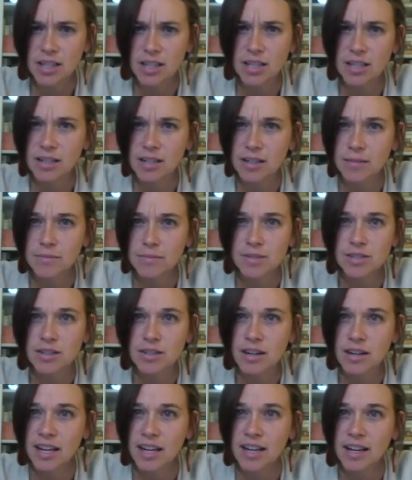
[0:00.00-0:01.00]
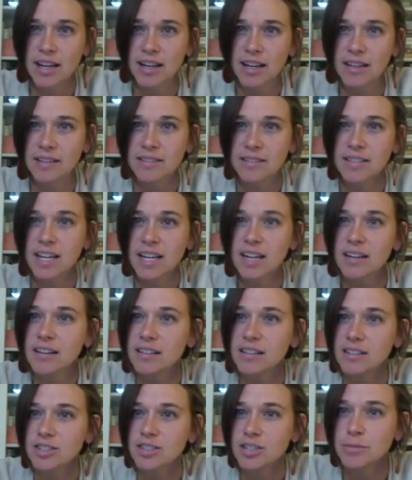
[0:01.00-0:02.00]
I'm sorry,
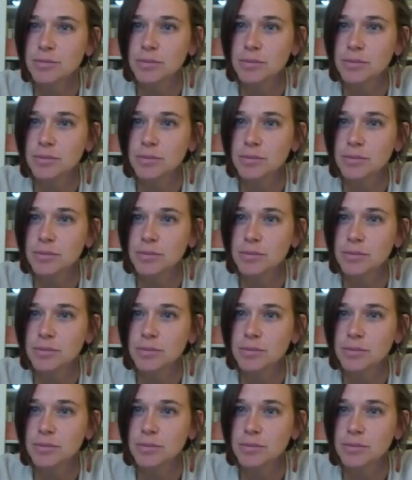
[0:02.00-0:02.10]
technology